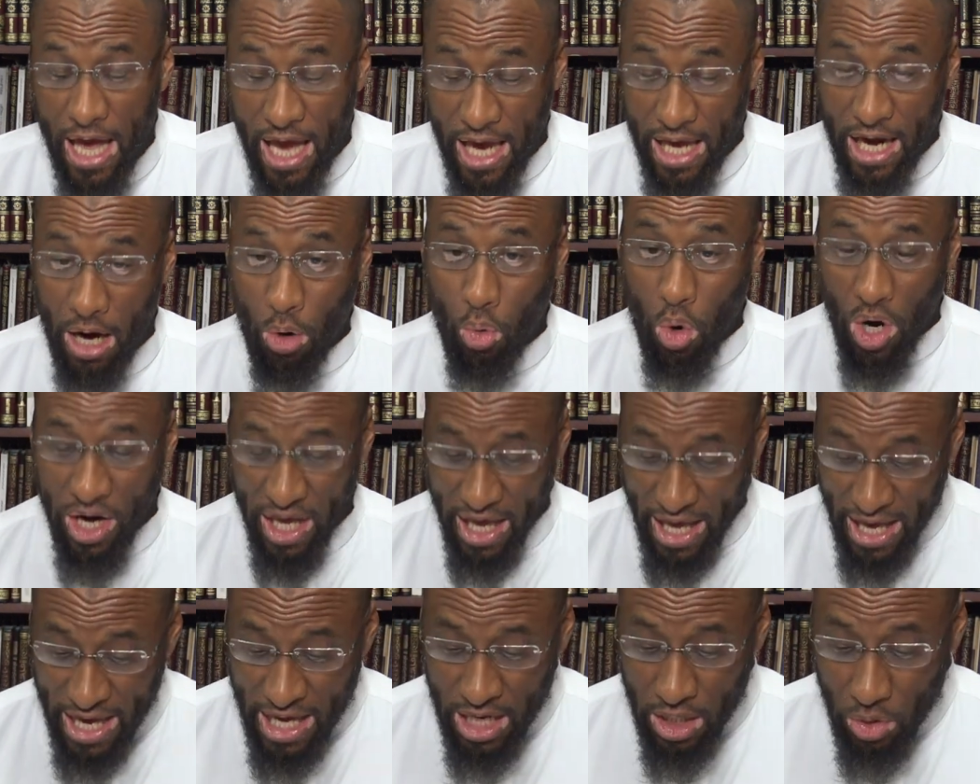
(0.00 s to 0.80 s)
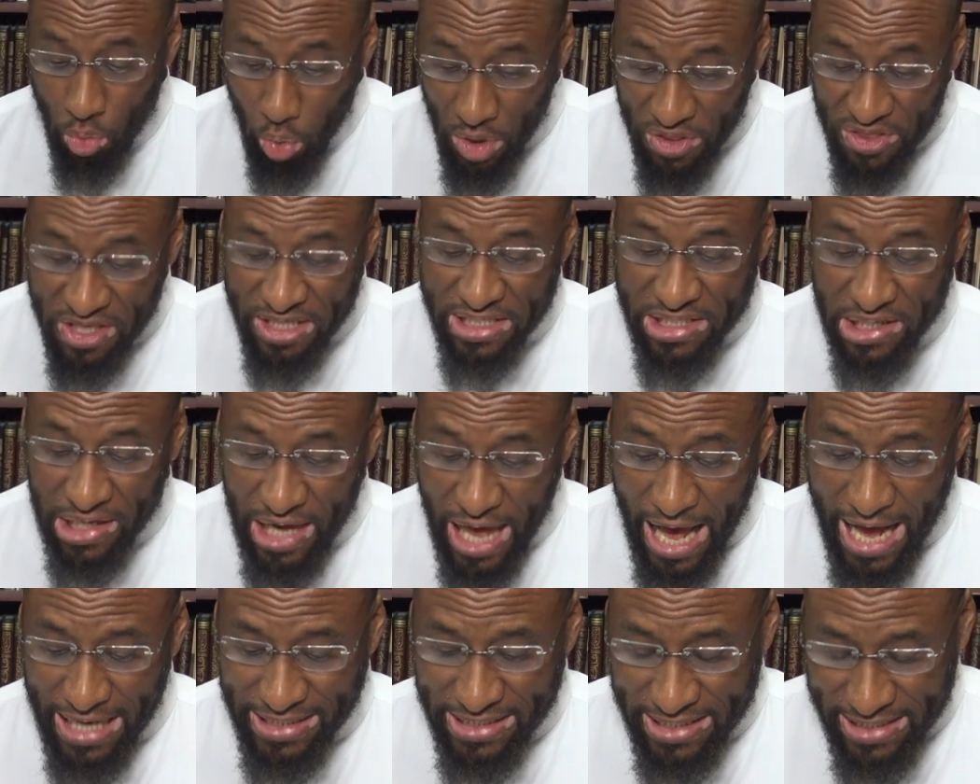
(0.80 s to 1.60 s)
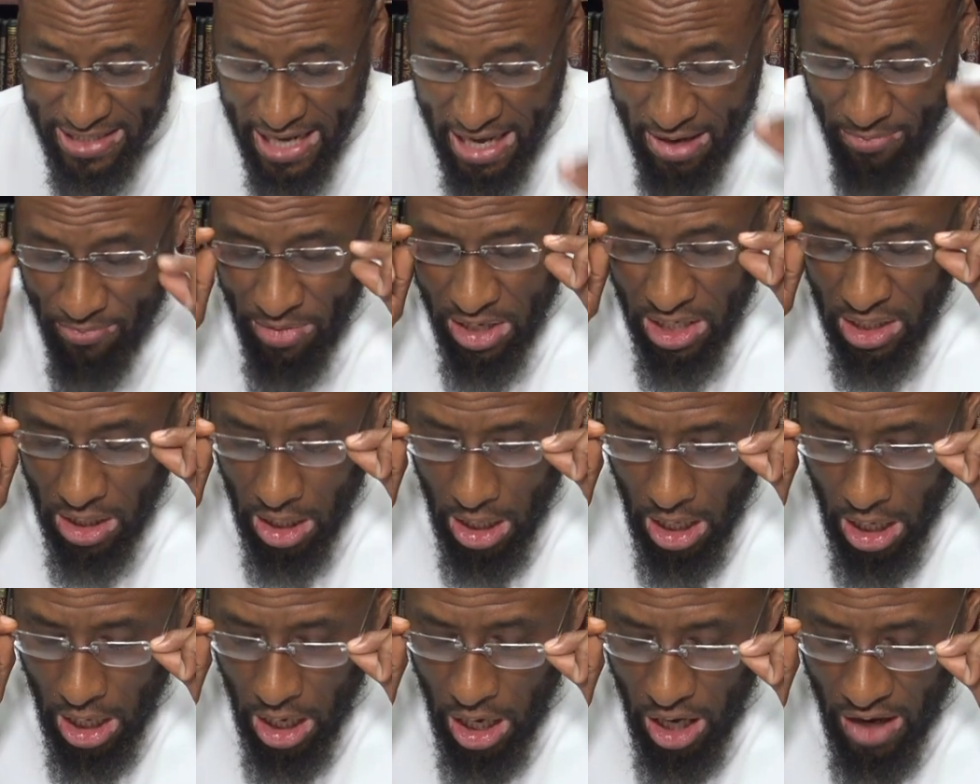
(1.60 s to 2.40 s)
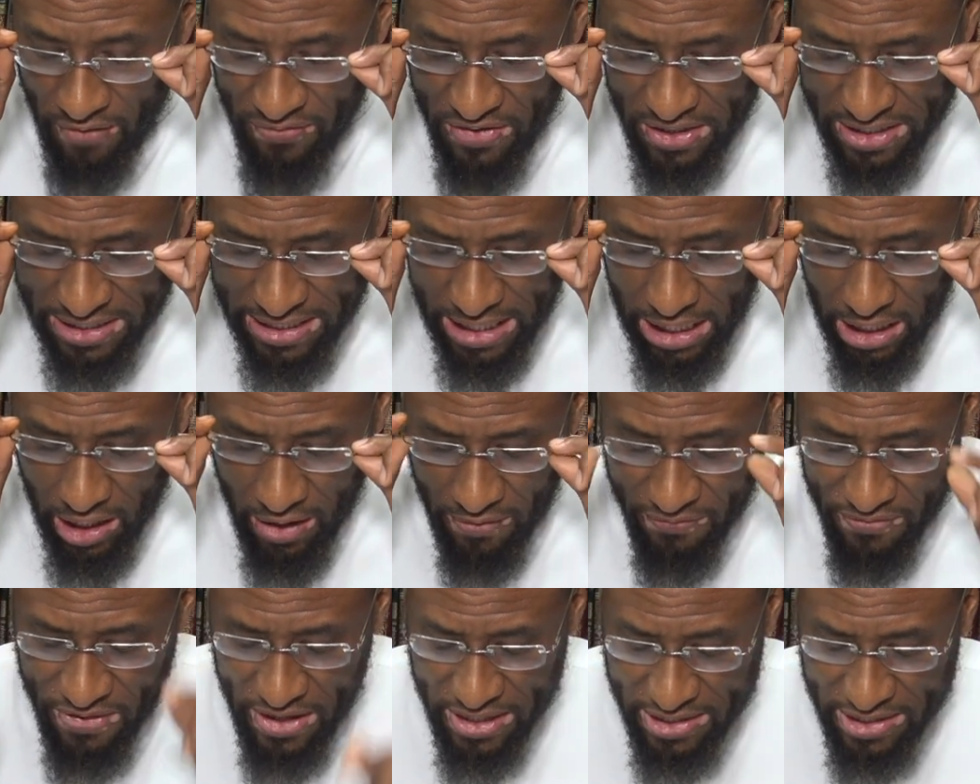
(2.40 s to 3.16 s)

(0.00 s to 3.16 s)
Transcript: And I want to end with this last statement of the Salaf.